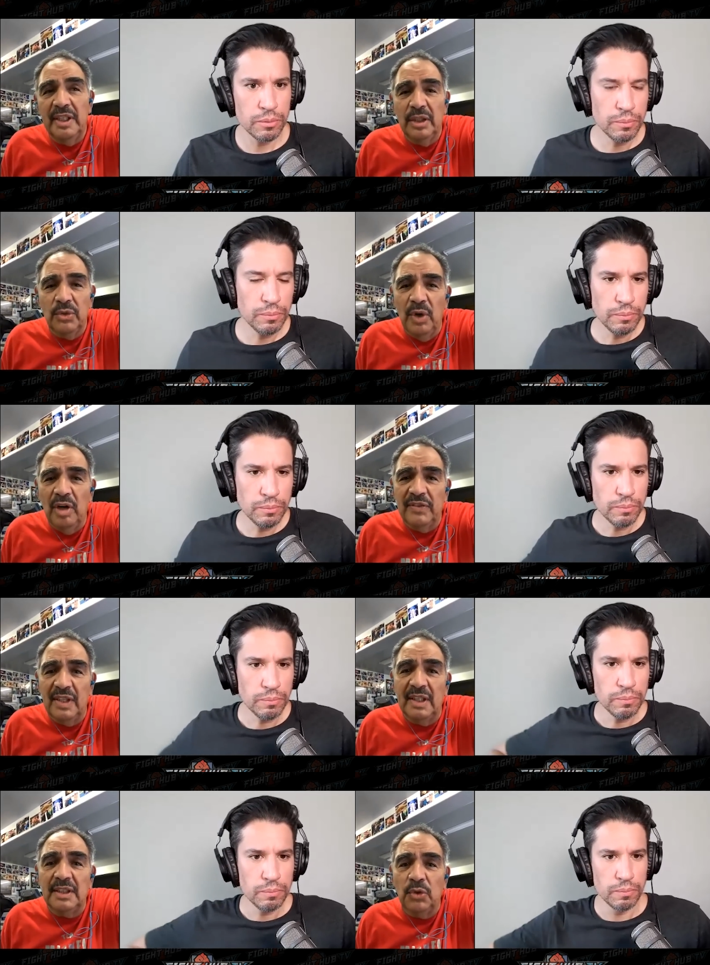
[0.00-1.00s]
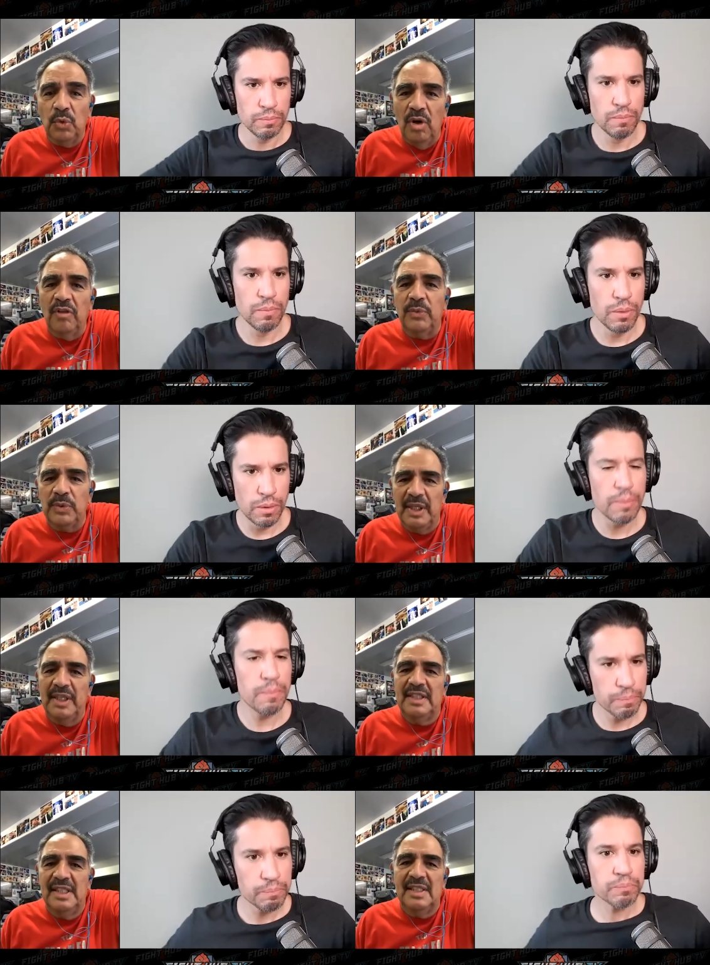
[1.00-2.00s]
Speaker 1: the 12th, I thought the 12th was going
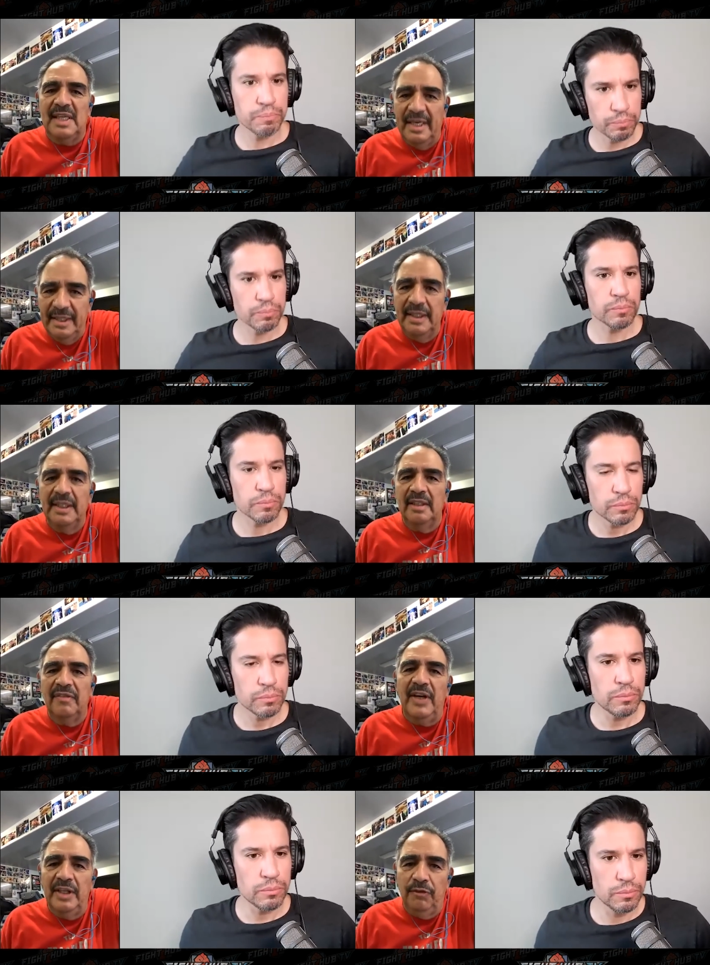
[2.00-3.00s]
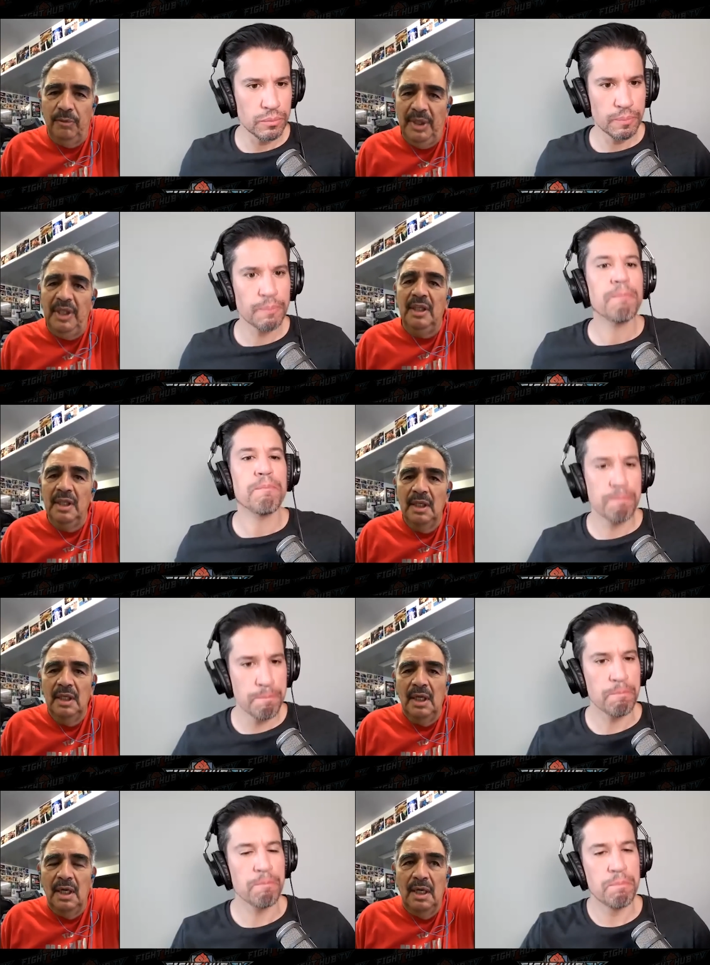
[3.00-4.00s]
to decide the fight for me.
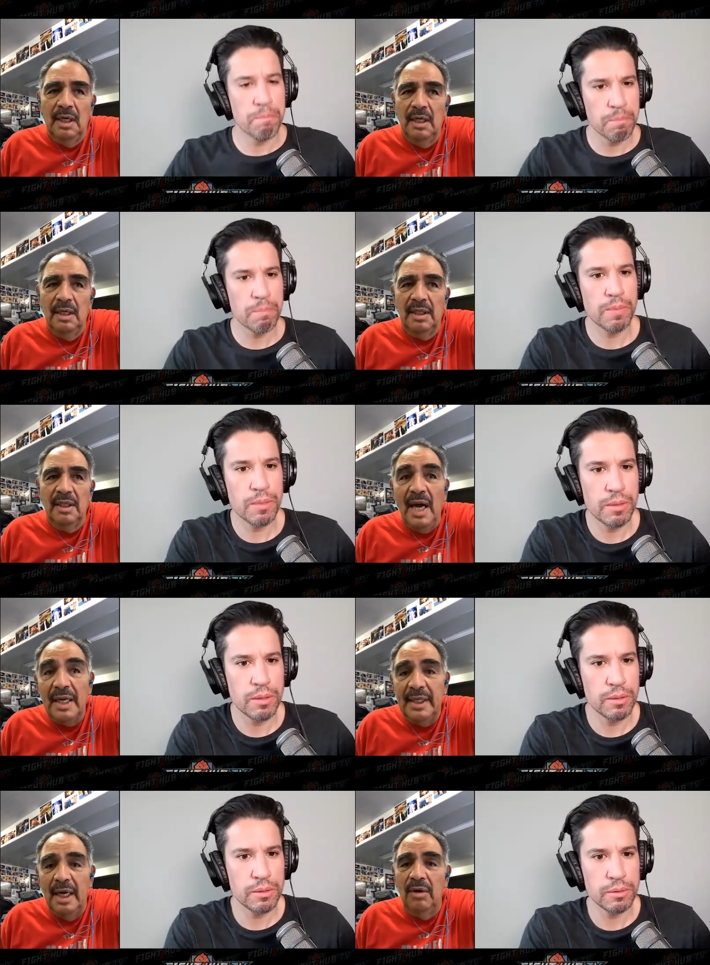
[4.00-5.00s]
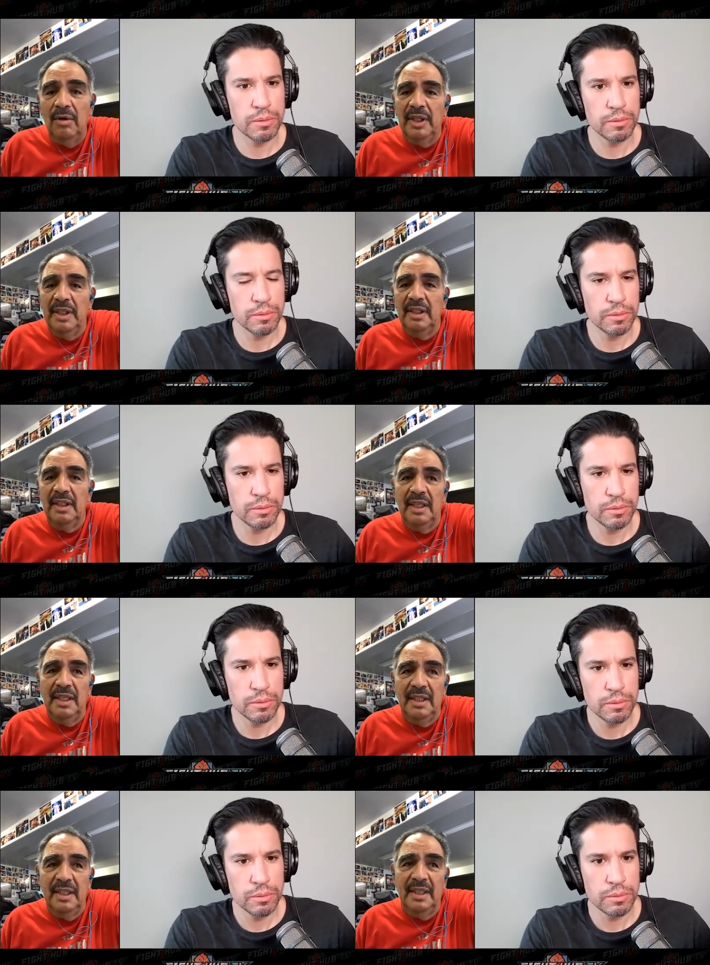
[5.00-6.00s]
Mm. Uh, the knockdown and,
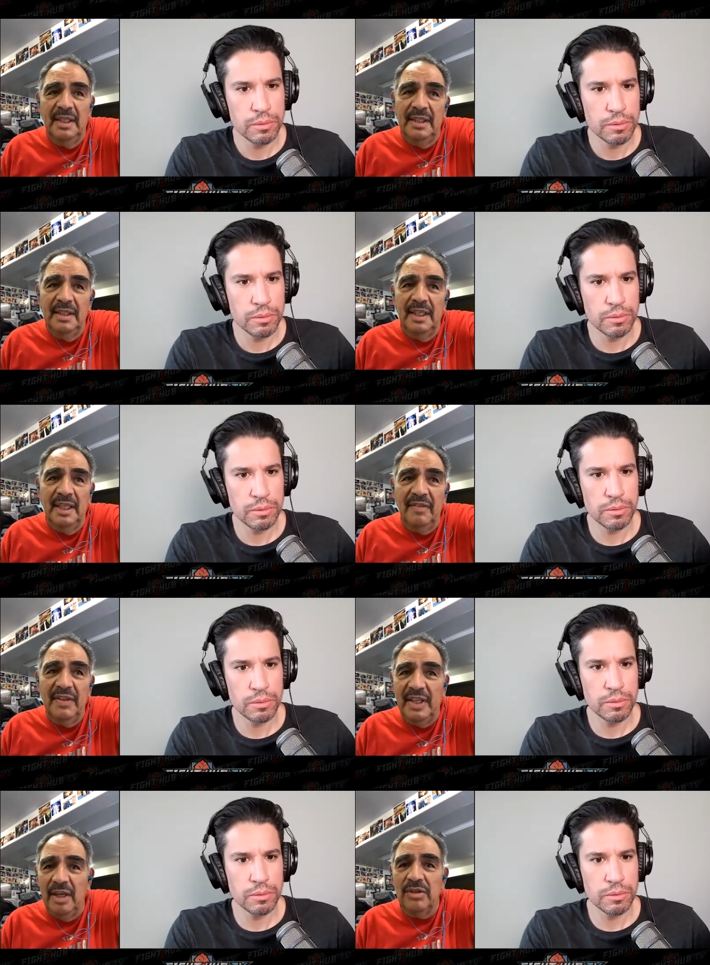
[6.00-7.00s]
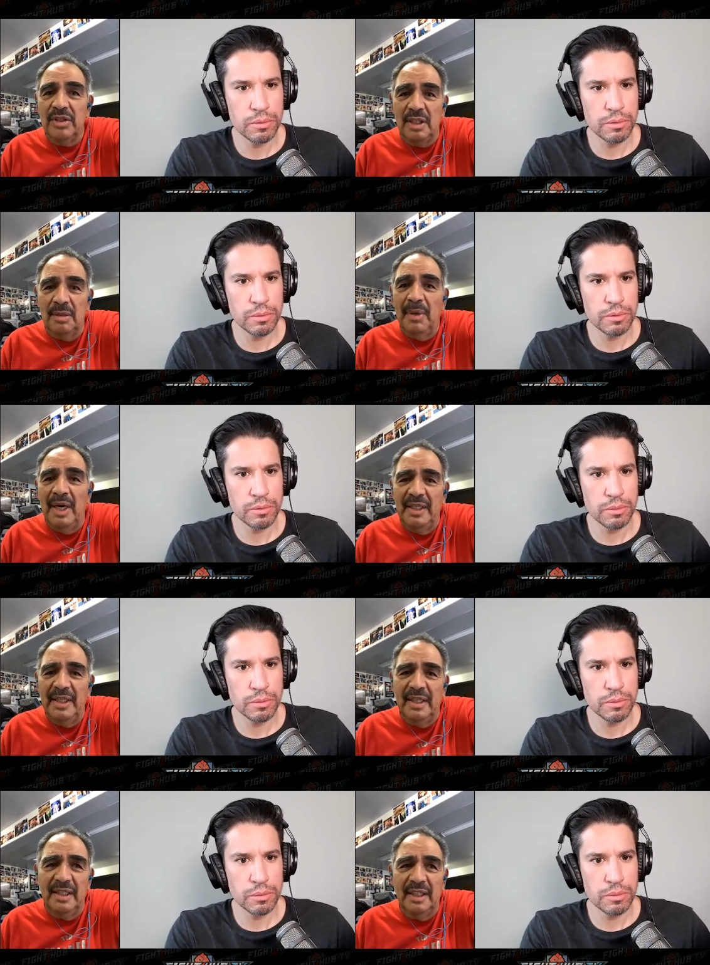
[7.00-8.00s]
and, and, and everything else combined,
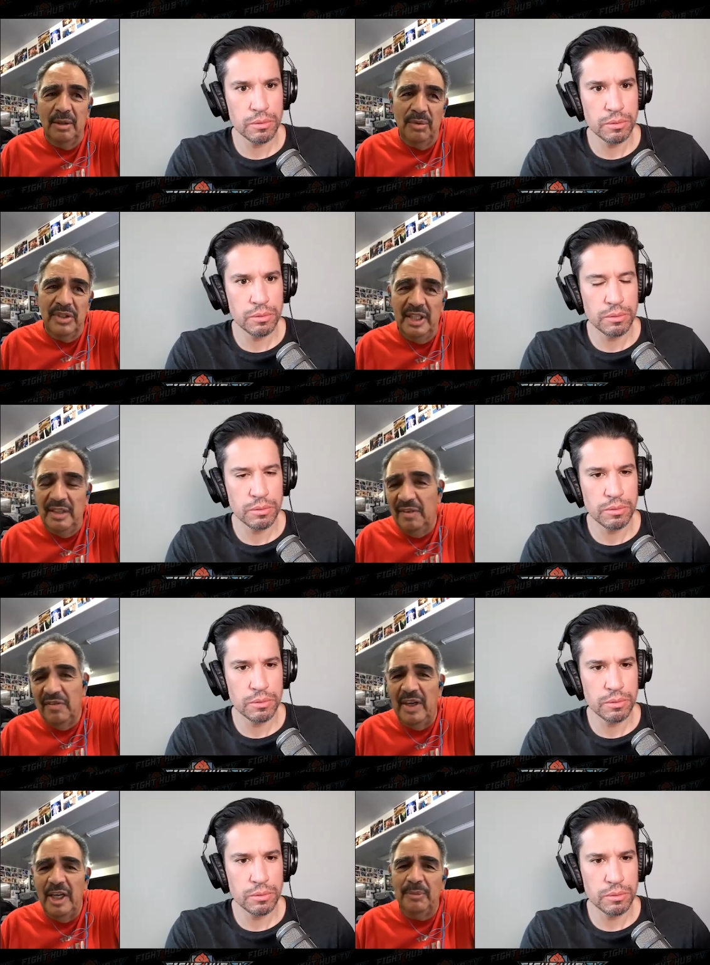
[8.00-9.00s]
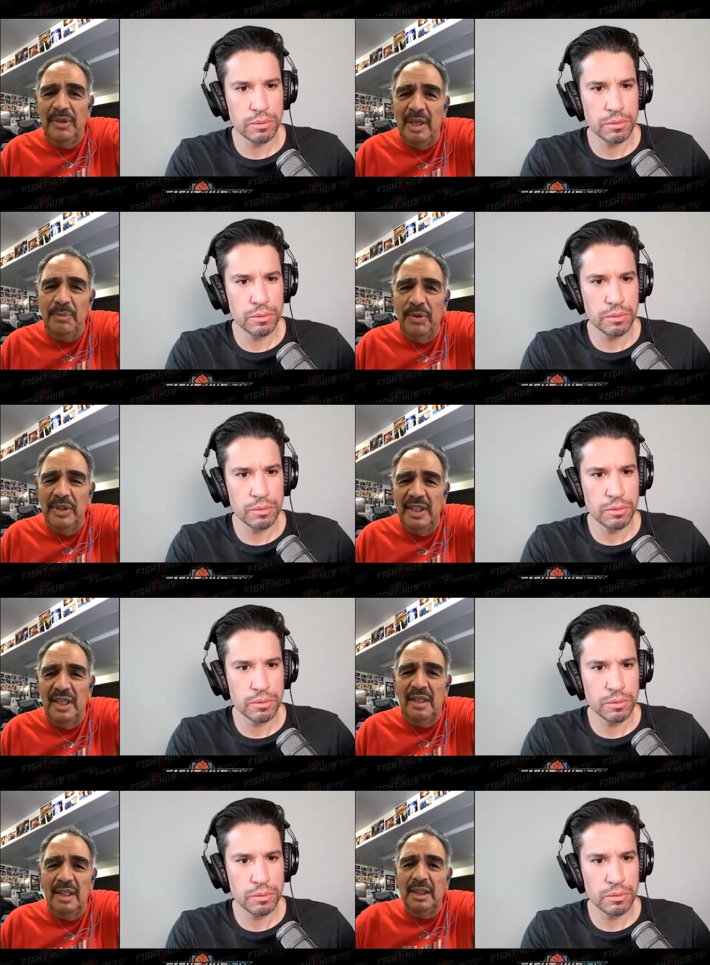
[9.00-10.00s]
I thought that it was an even fight up to that point, and
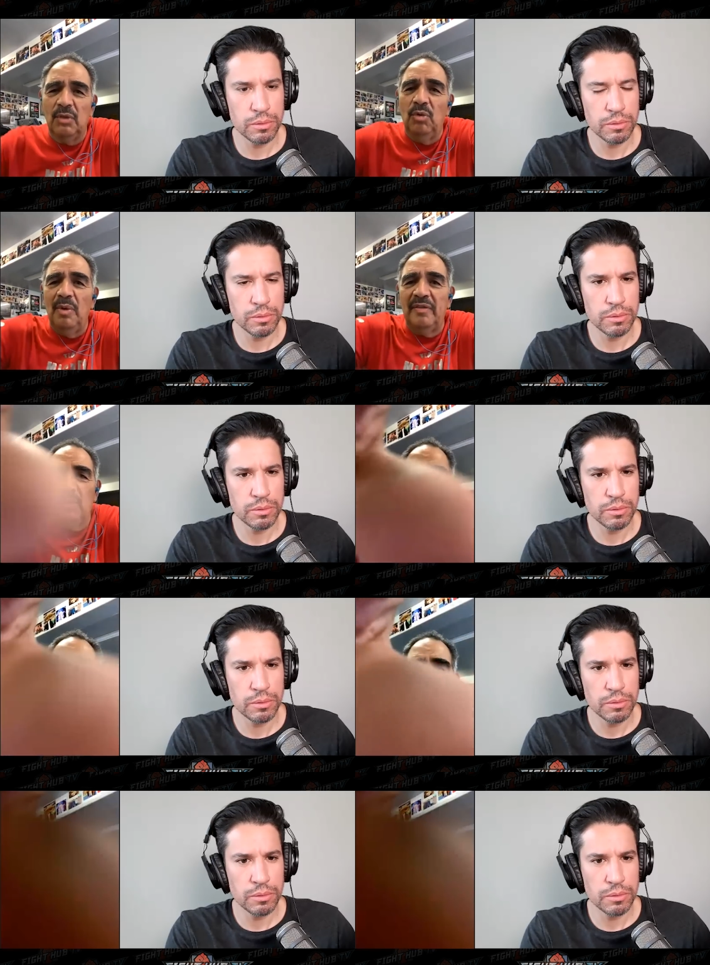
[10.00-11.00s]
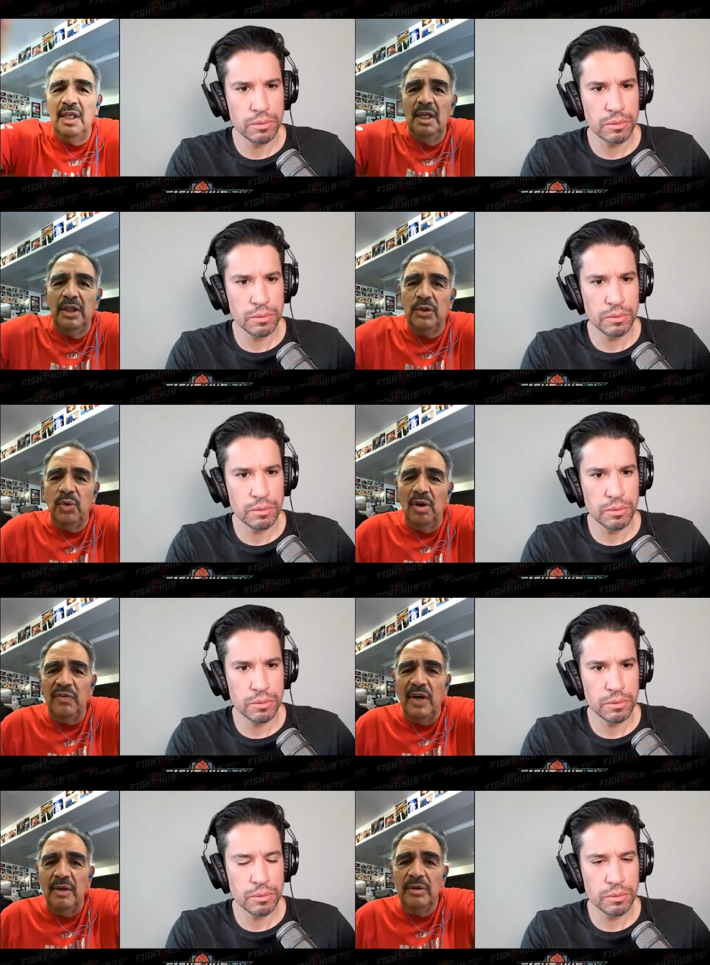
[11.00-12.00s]
I thought that whomever won the 12th
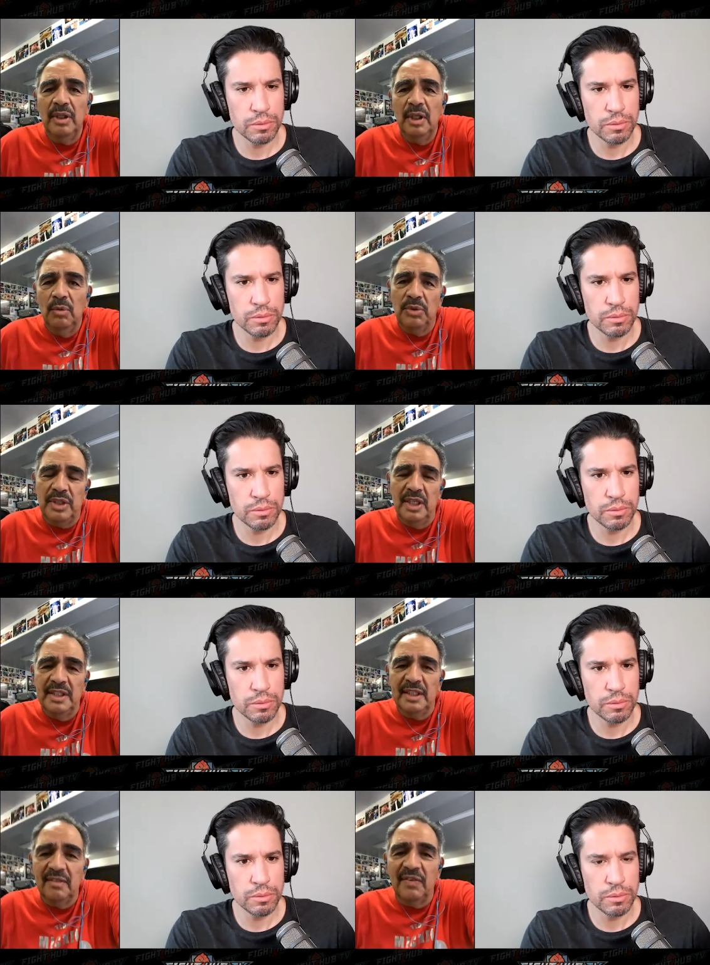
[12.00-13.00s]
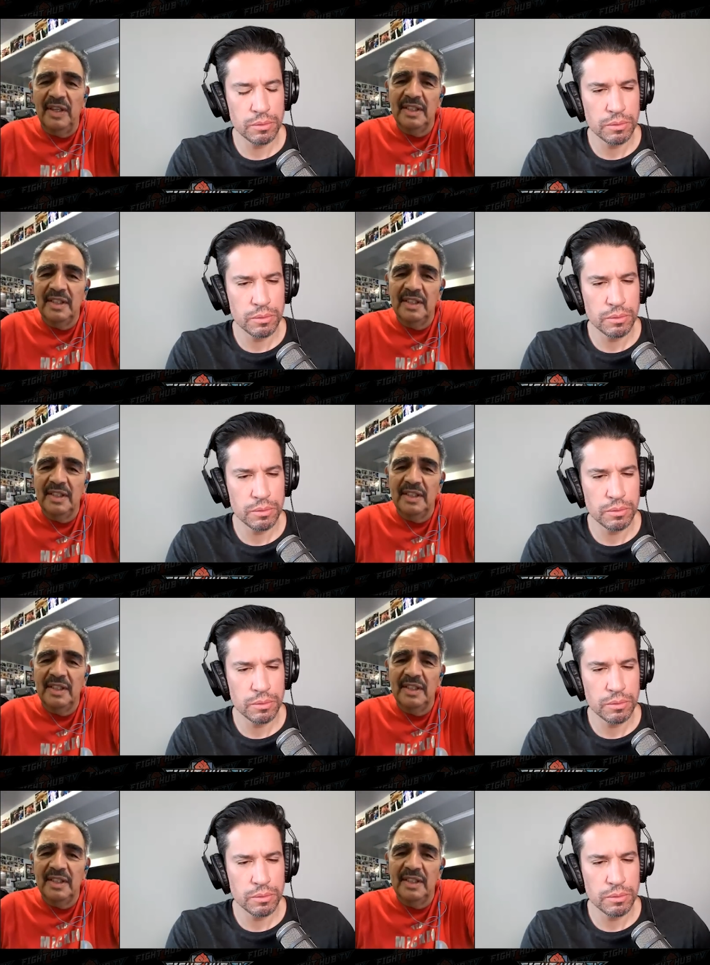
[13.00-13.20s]
round was going to take the fight.